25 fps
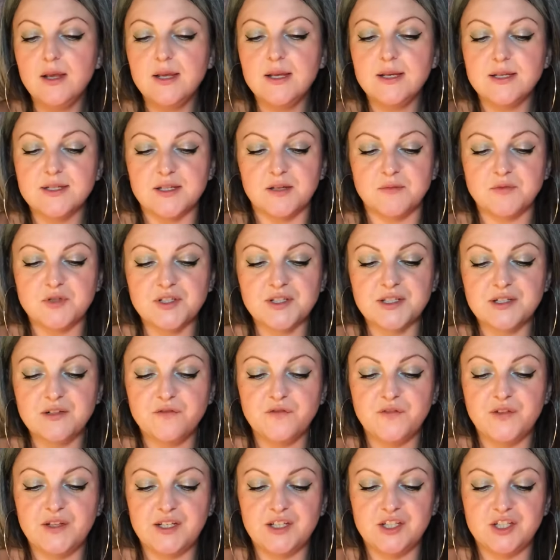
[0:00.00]
So I'm just going to
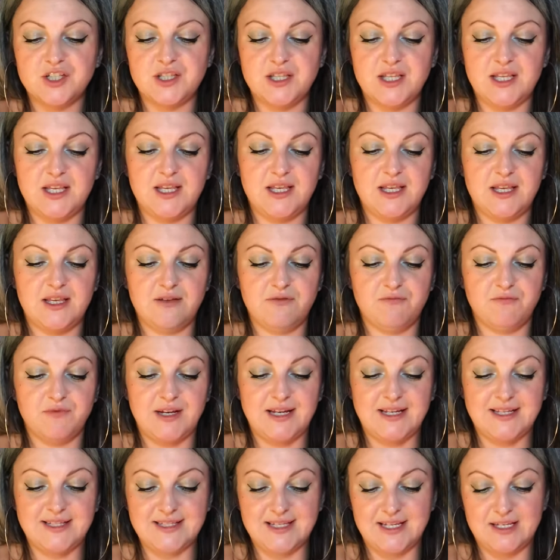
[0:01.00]
finish the
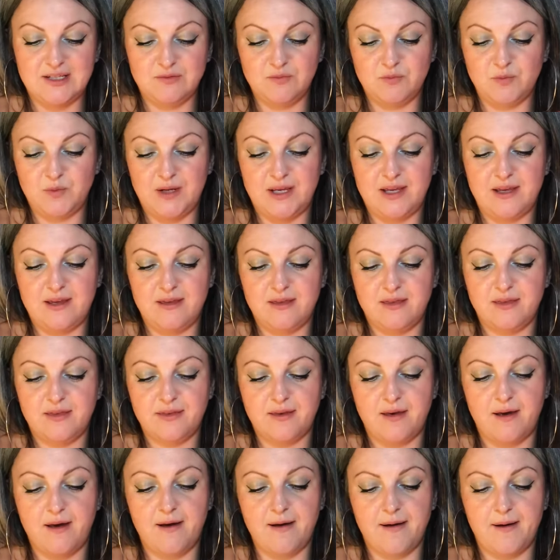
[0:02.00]
reading with
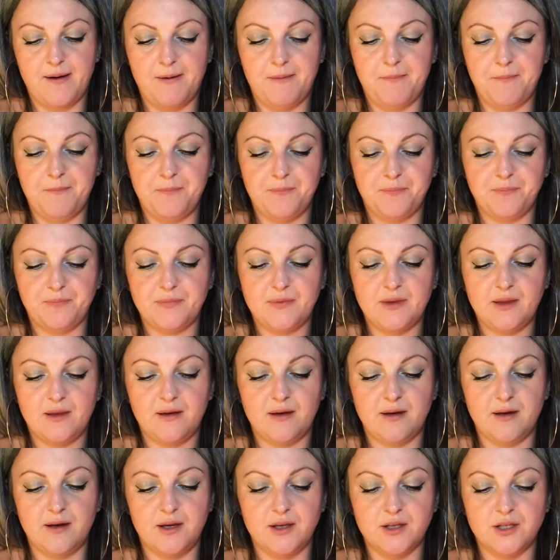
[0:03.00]

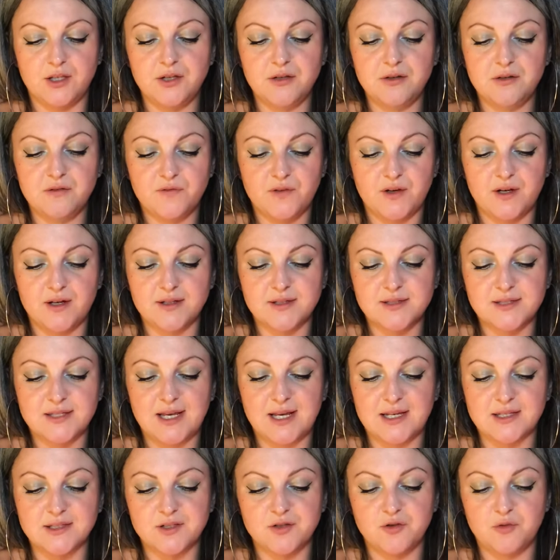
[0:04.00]
Universe
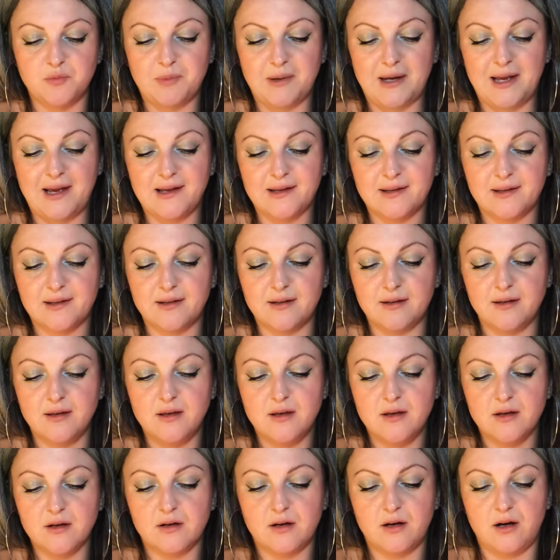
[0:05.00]
Has Your Back
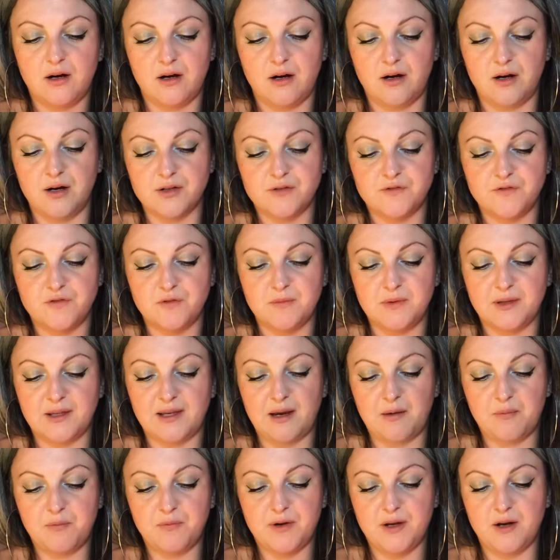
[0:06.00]
card from the
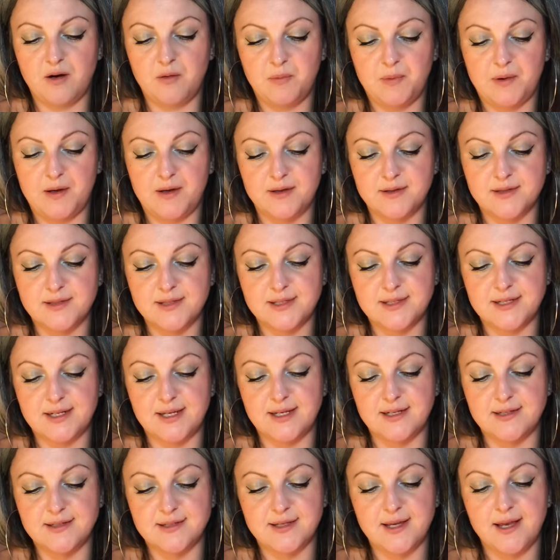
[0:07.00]
Gabrielle
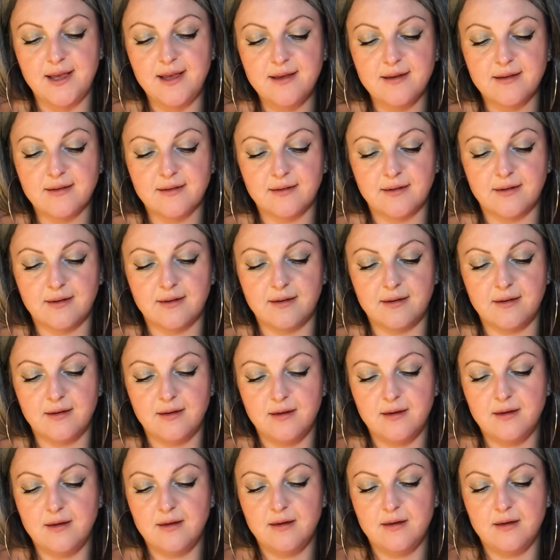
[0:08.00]
Bernstein deck.
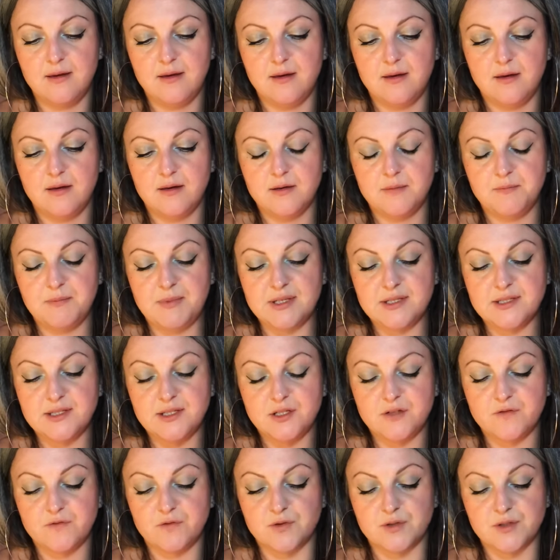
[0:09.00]

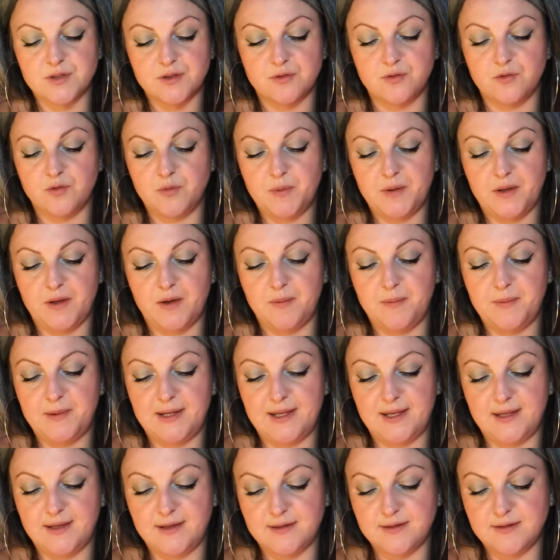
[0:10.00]
Message for Scorpio,
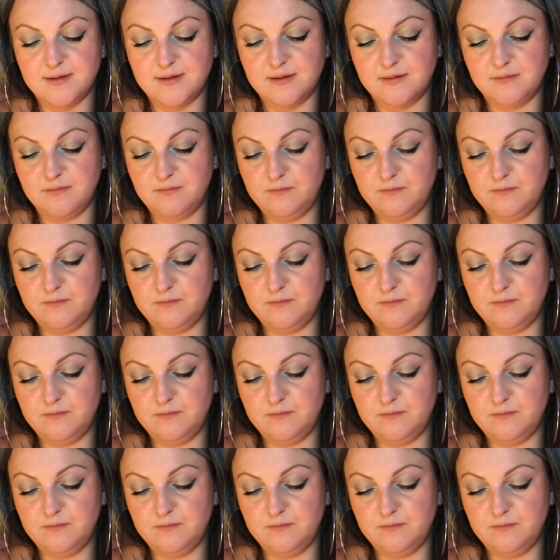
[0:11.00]
please.